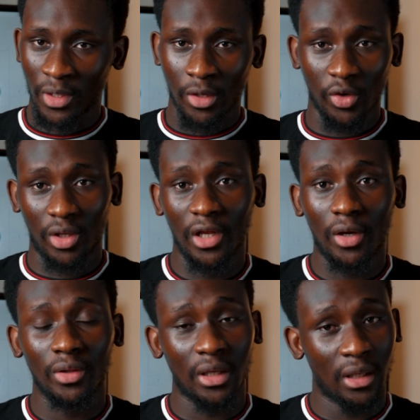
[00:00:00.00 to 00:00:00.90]
You
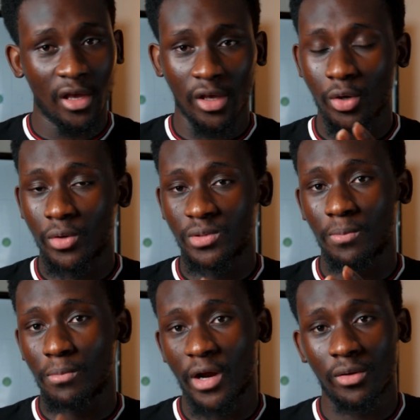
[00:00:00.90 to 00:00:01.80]
click on that link, you go to
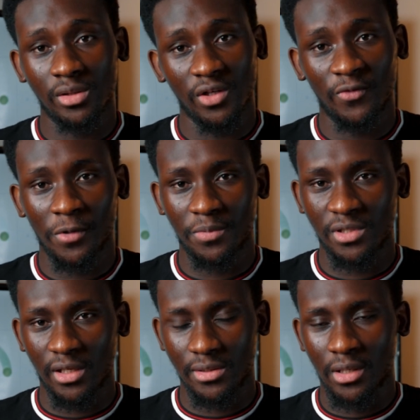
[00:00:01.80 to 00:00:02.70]
Microsoft
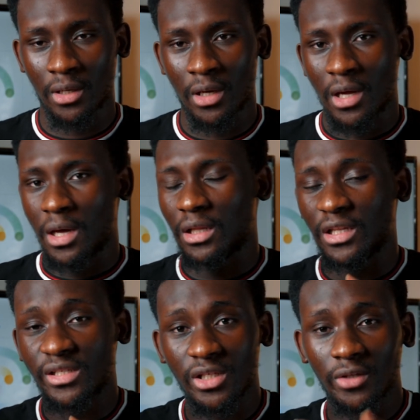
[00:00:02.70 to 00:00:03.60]
website. And
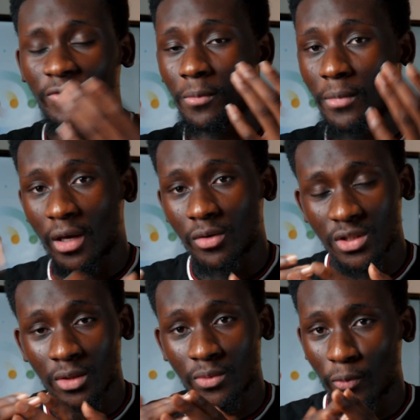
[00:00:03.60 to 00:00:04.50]
let's say from
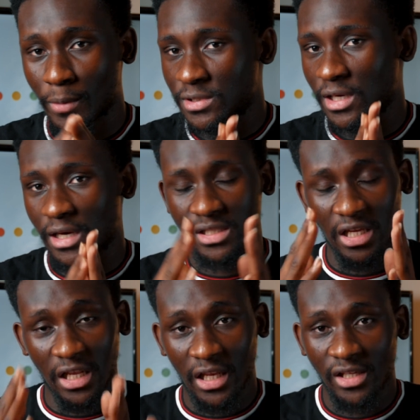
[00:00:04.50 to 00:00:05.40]
Microsoft's website,
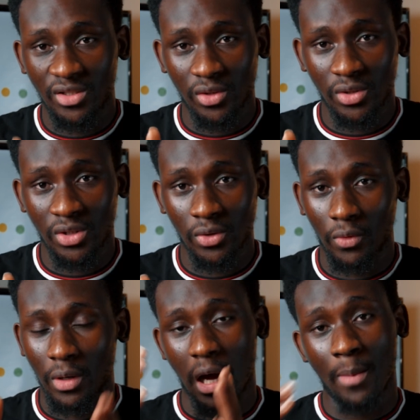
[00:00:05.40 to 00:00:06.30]
it leads you
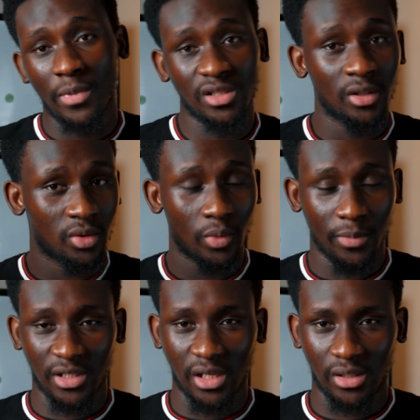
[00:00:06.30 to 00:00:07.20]
to Amazon's
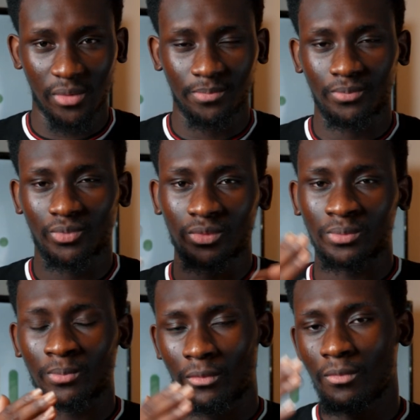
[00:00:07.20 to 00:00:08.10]
website.
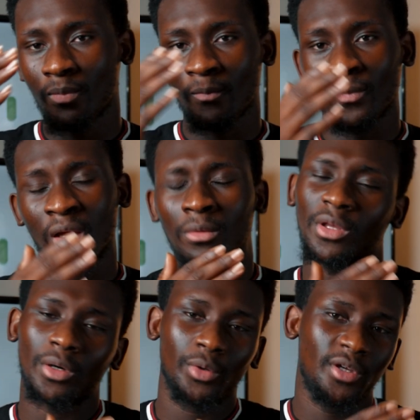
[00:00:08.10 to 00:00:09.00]

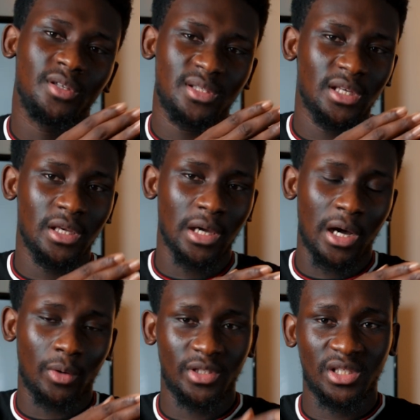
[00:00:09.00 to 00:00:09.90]
Now you can see
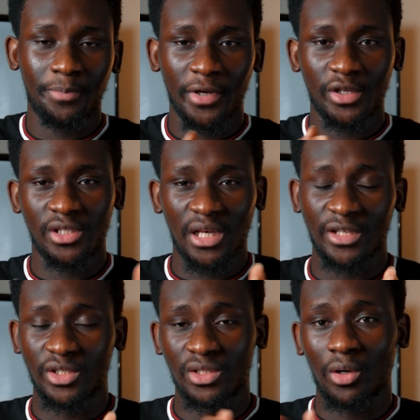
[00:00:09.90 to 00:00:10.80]
how these pages are
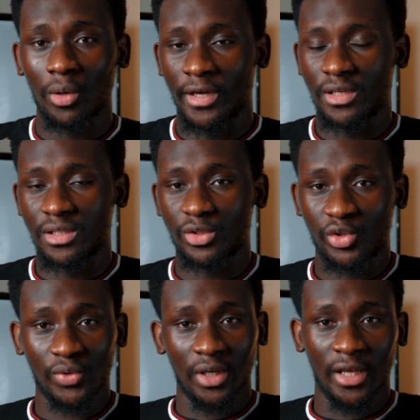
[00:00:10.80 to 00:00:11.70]
just connected
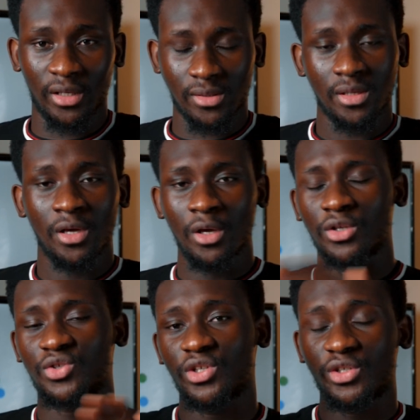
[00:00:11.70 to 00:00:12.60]
through links.
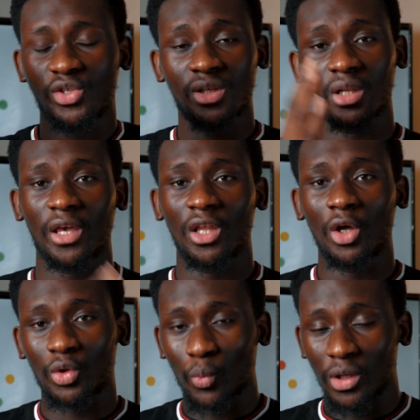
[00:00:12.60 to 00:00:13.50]
So you're just clicking
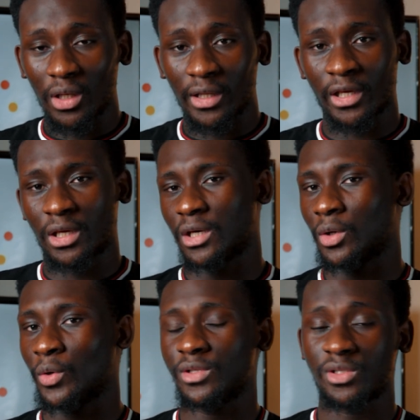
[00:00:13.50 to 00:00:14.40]
on one link and
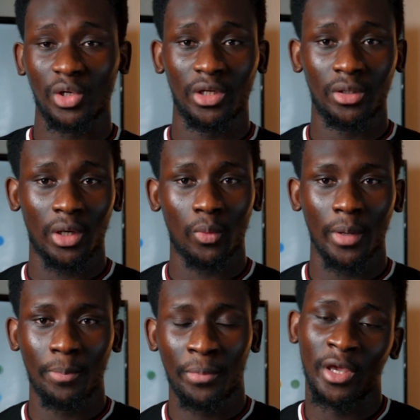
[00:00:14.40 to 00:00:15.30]
going to another
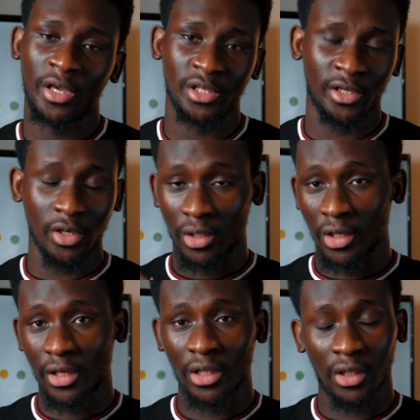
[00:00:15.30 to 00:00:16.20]
web page, and you're
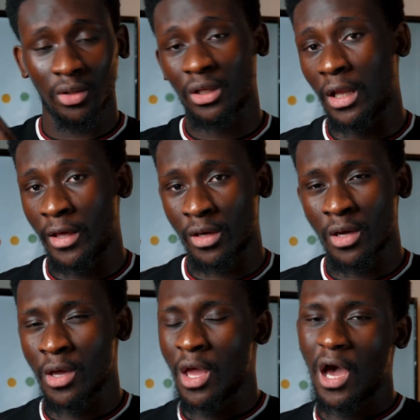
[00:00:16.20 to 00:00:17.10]
clicking on that link
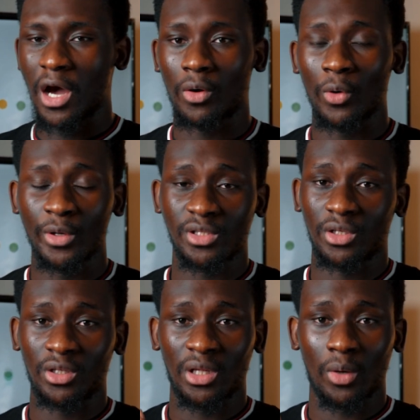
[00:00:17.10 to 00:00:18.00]
and going to
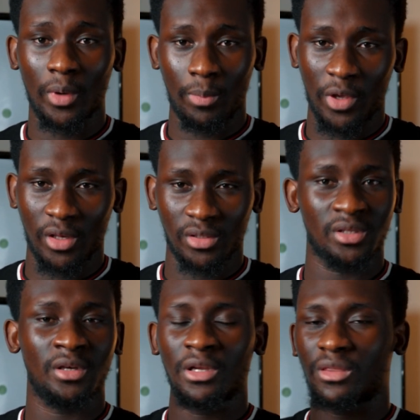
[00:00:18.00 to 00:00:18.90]
another web
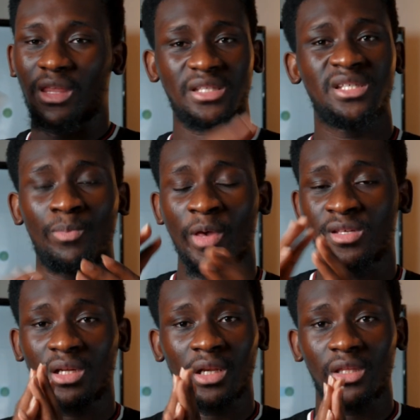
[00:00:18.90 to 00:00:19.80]
page. That is
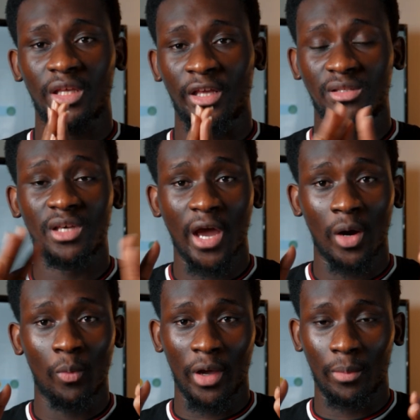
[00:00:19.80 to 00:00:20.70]
basically the
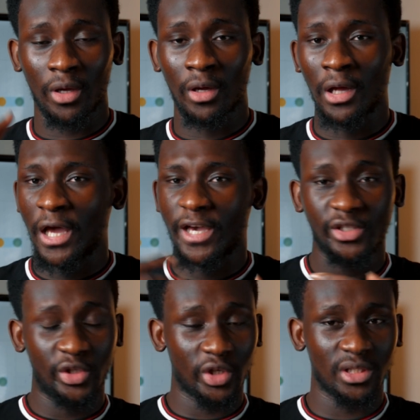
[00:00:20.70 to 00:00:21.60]
entire web.
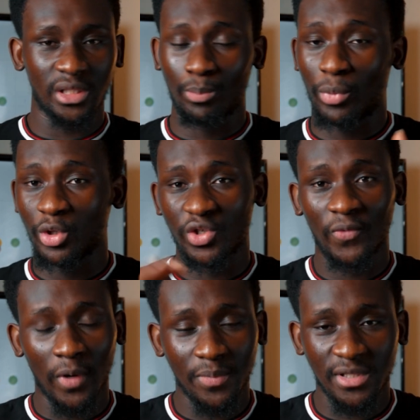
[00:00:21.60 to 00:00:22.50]
It's just a bunch of
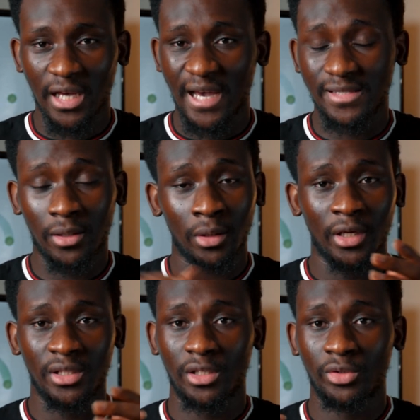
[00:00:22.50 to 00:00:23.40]
websites
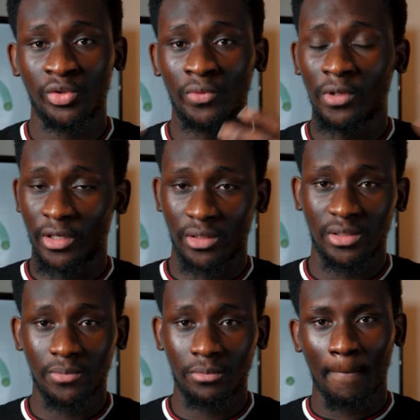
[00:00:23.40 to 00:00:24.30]
connected through
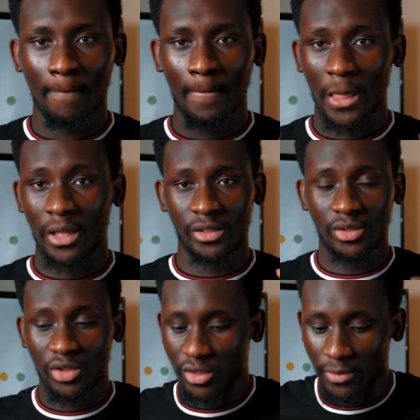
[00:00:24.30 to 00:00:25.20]
links. I need
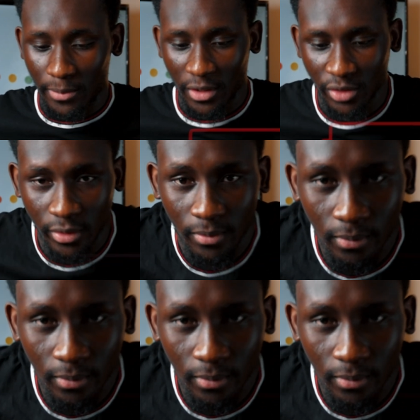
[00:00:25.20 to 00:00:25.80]
to change my battery.